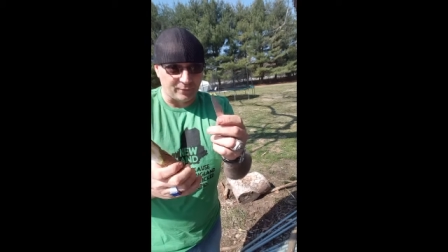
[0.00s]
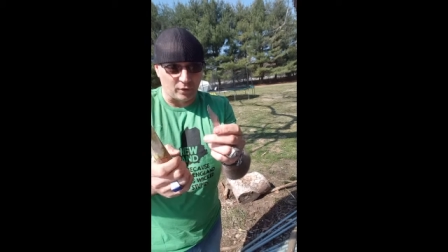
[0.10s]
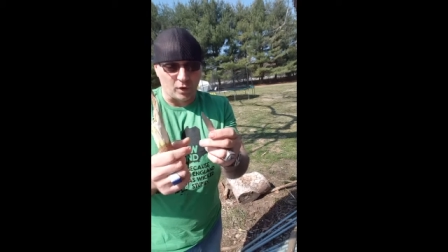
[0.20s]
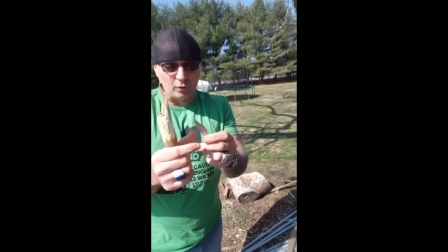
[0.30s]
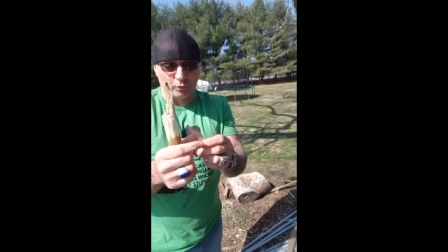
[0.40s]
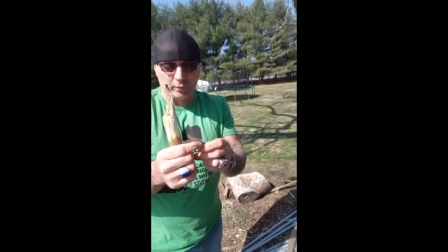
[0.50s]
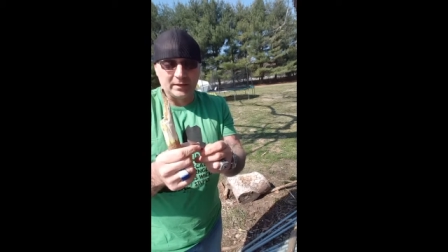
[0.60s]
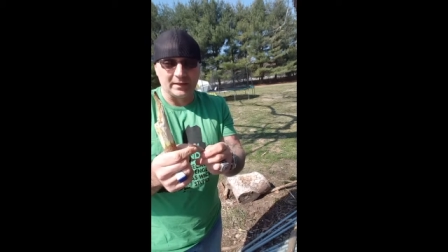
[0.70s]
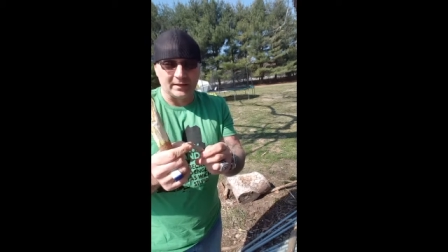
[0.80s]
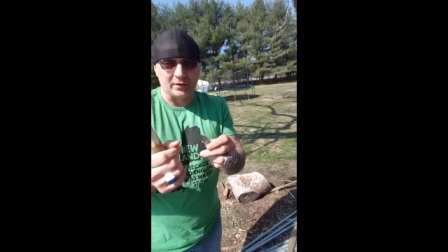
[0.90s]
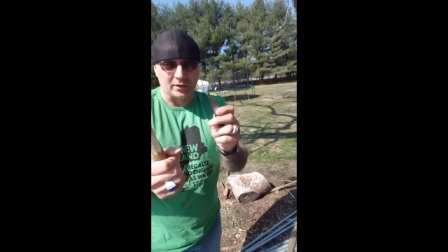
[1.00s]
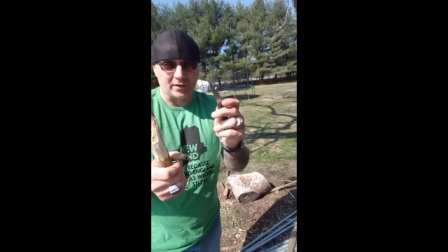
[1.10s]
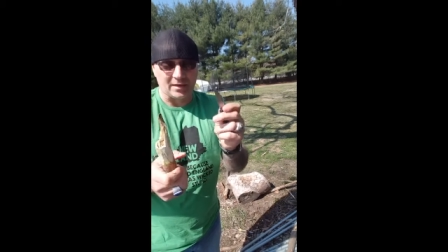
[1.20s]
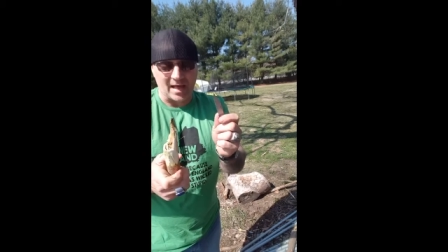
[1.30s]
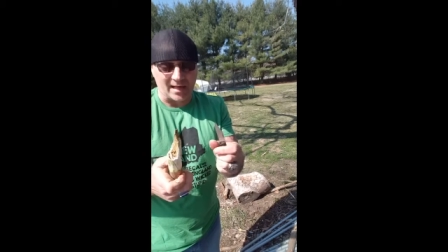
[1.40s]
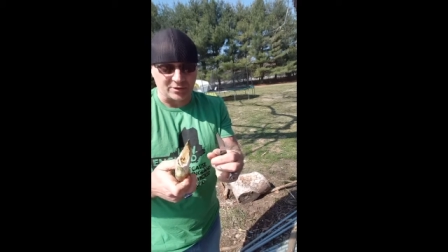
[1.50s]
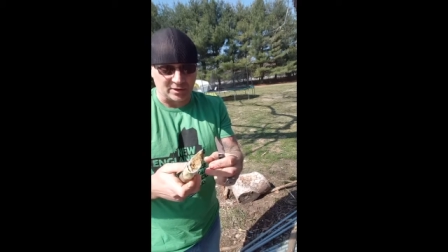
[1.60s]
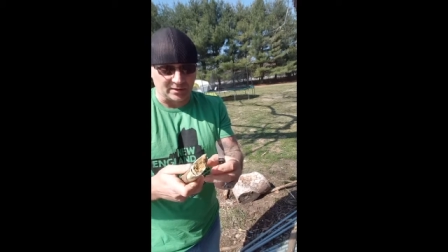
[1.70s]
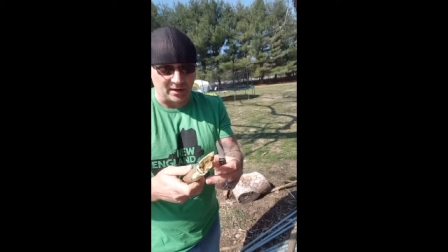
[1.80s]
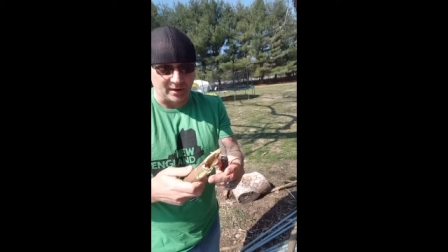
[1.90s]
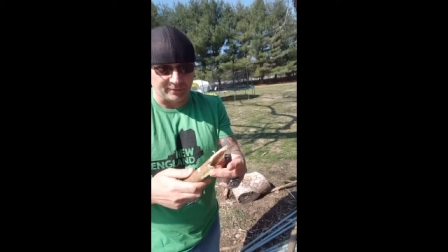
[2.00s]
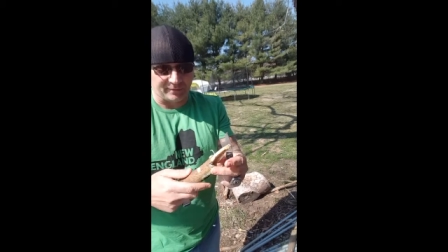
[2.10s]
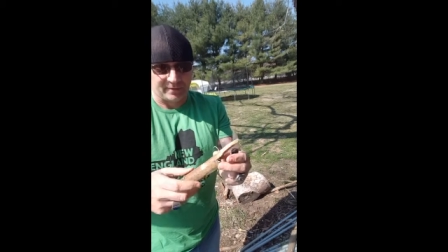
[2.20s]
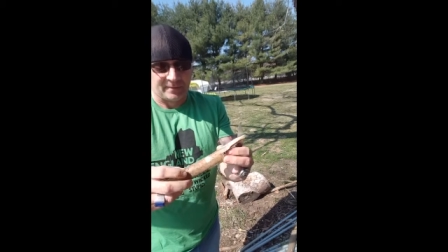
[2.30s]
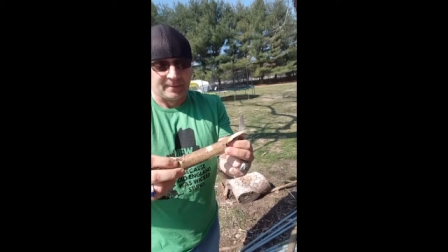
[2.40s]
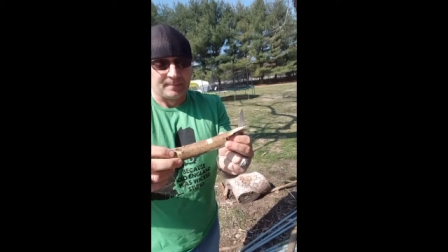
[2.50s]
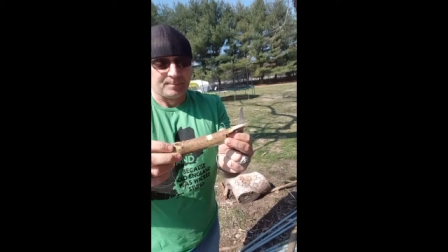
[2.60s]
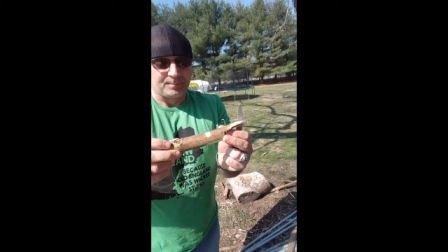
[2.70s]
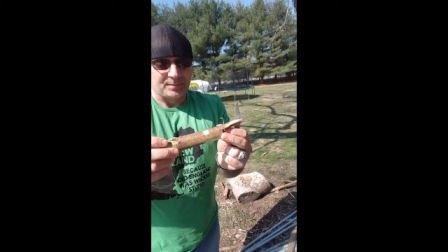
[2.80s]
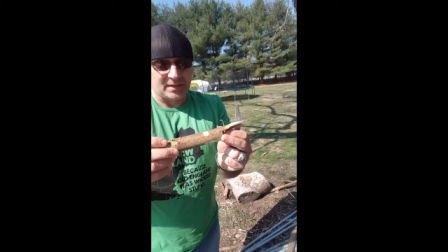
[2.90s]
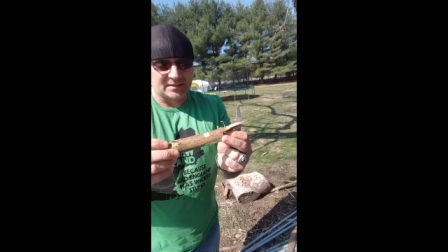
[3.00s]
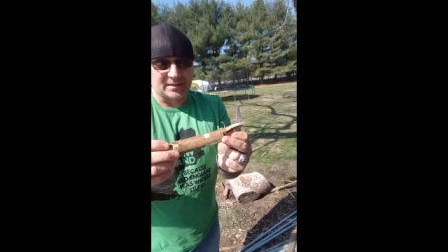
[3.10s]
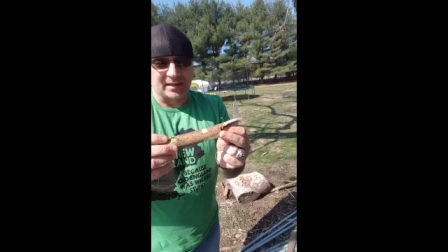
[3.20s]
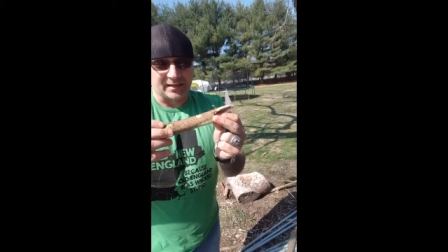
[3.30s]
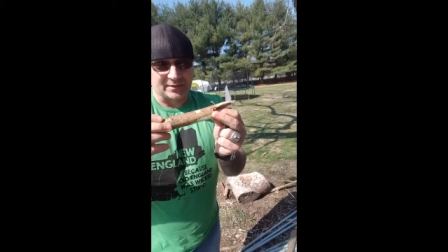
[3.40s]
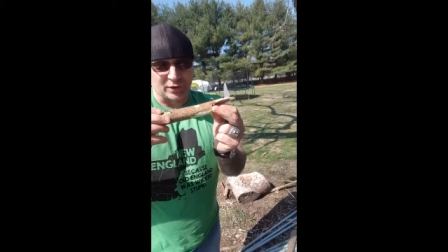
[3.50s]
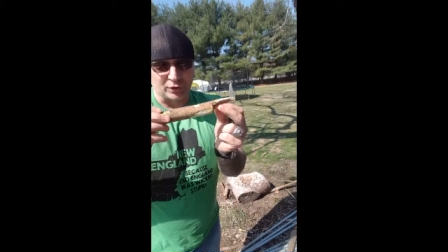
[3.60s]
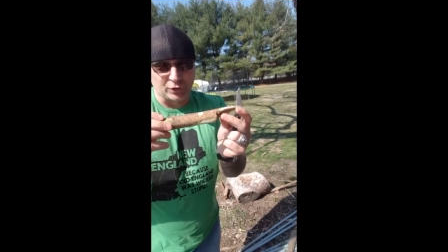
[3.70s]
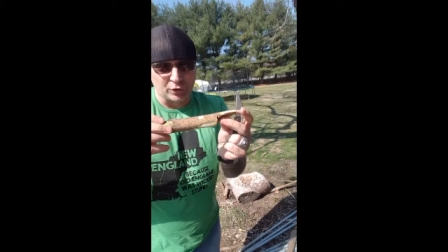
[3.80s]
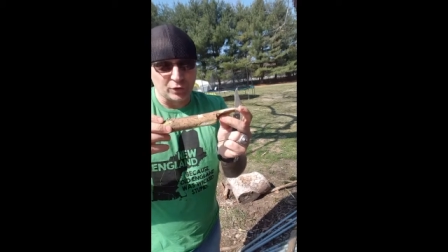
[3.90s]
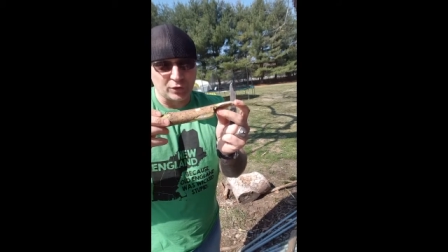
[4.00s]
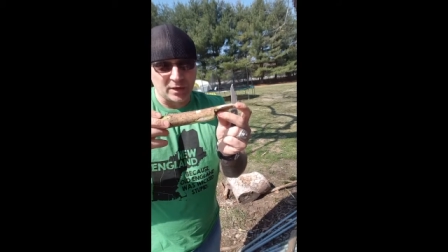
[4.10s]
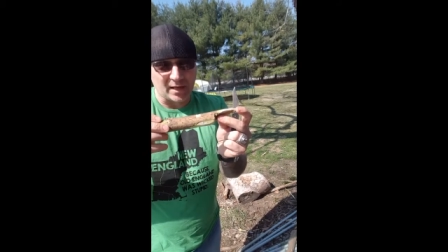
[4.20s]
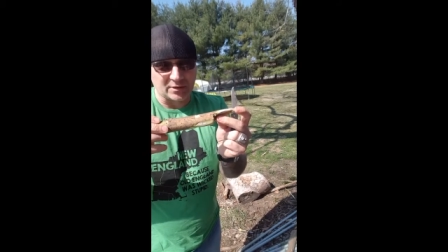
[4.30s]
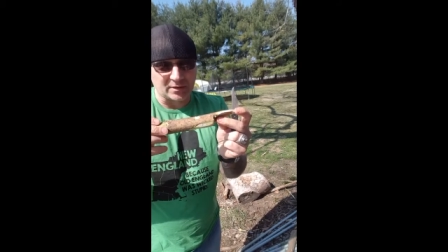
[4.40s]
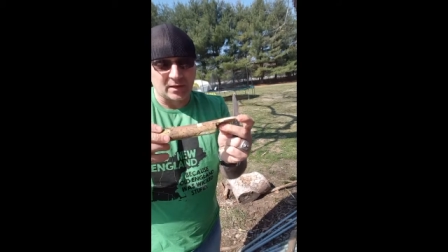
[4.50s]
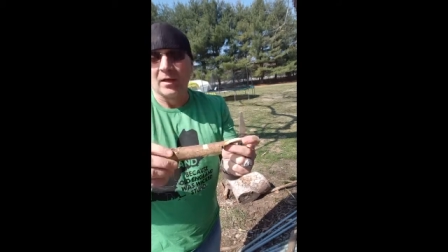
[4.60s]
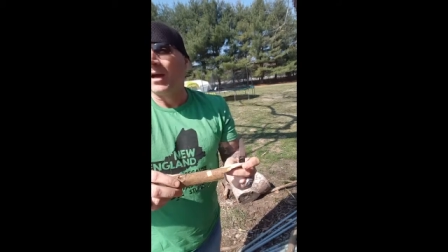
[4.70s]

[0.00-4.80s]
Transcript: for a really good notching knife. This thing is a good notching.